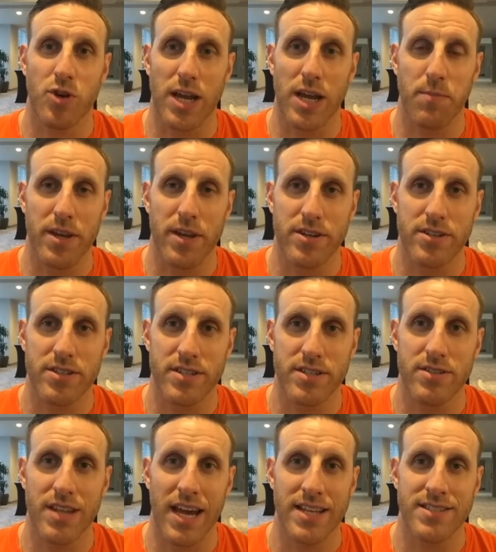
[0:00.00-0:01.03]
Craig
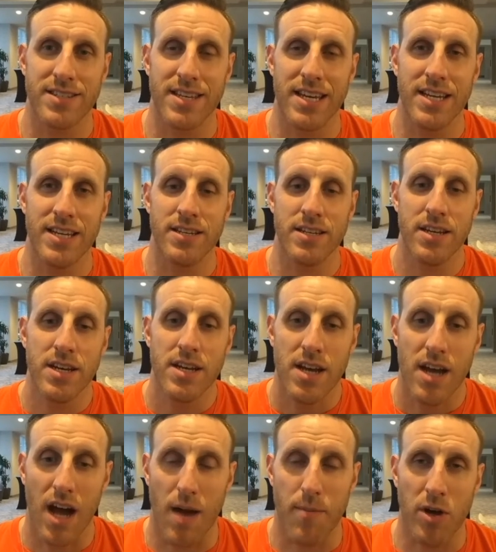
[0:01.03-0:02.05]
Peterson 19.
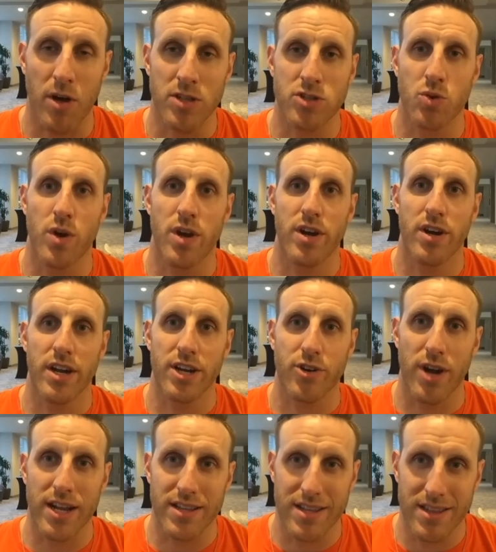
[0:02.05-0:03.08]
I'm on Twitter at
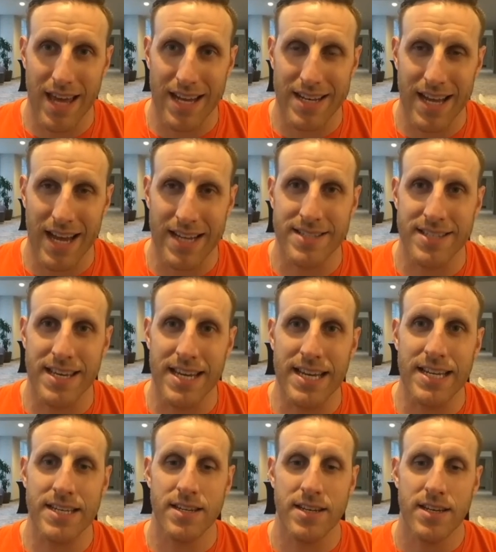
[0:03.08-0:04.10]
Craig the Leg
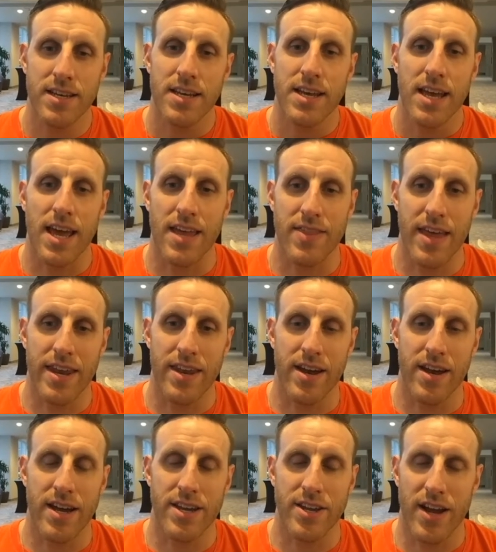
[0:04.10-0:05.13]
19. And then,
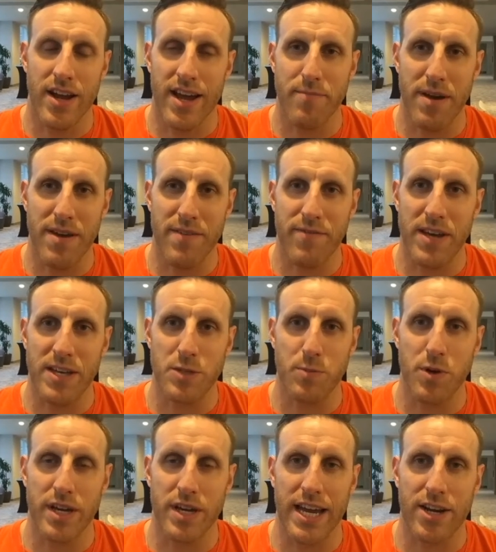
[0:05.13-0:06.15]
I have my
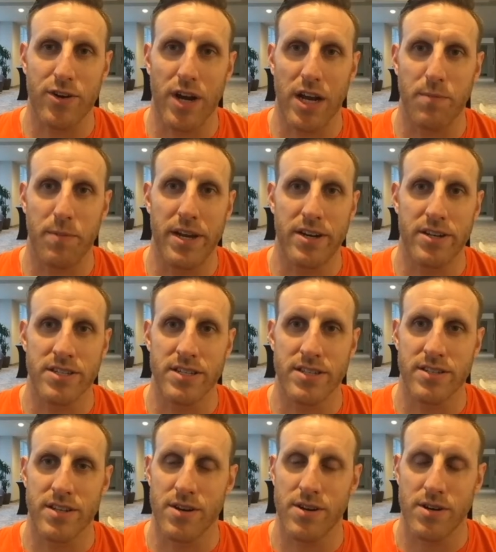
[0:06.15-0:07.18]
Facebook at Craig Peterson.
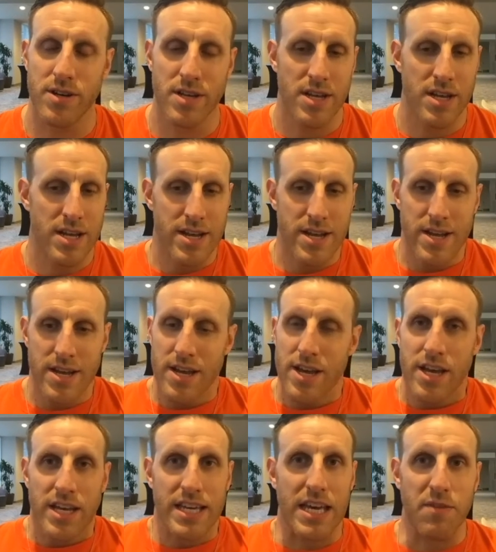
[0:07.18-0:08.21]
So
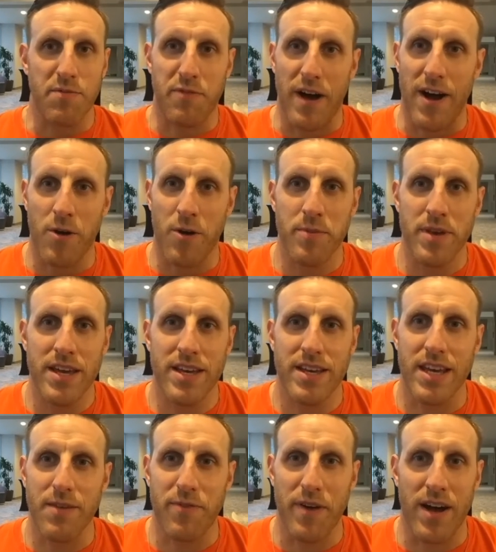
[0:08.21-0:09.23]
keep following me,
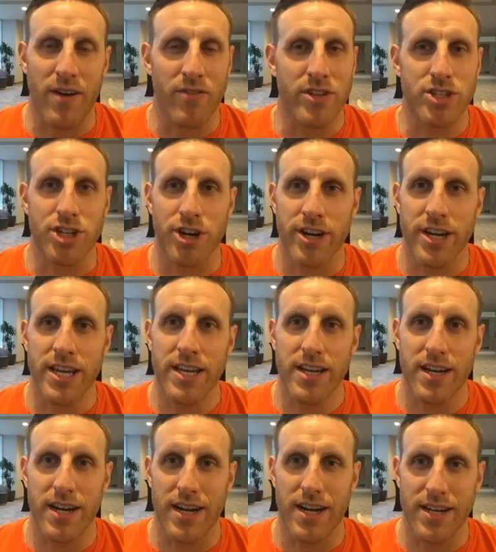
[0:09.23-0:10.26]
keep following the journey,
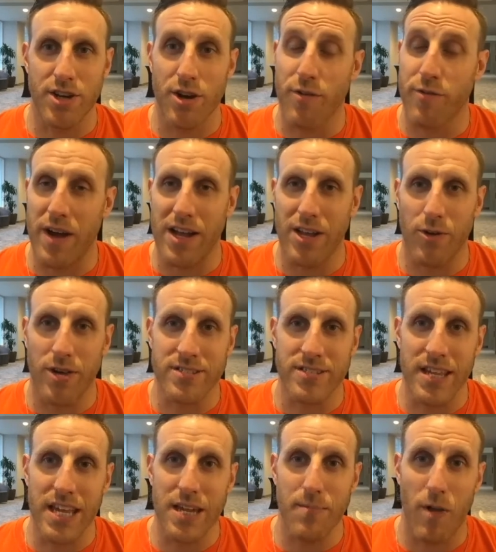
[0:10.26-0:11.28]
follow our
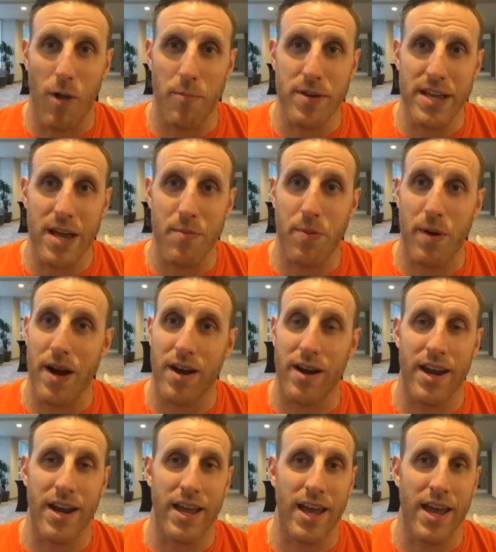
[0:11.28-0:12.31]
team, Albany
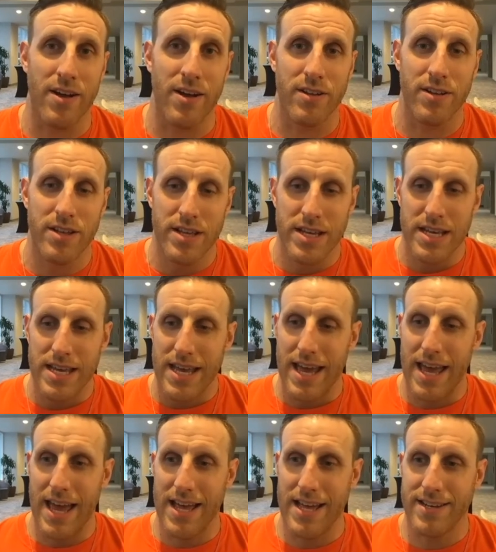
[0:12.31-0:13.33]
Empire NAL.
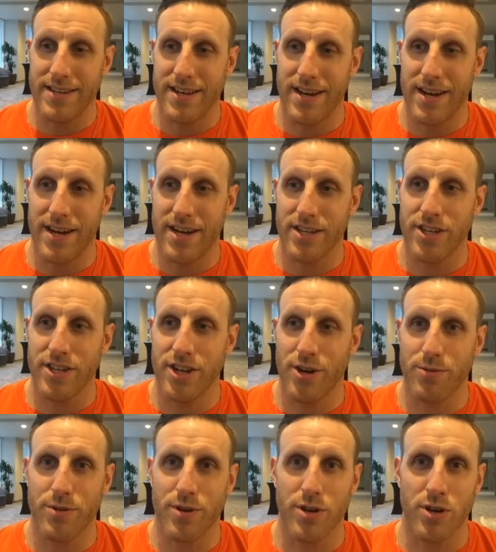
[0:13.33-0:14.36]
and
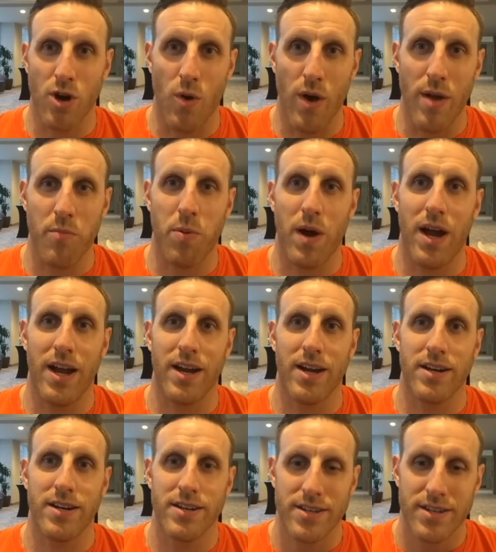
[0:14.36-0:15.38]
go
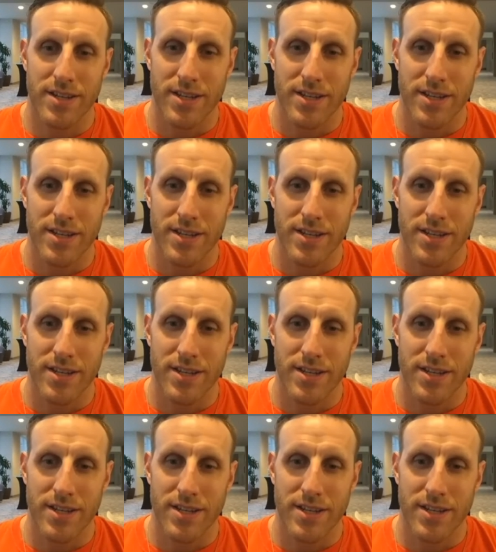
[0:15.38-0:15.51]
Empire.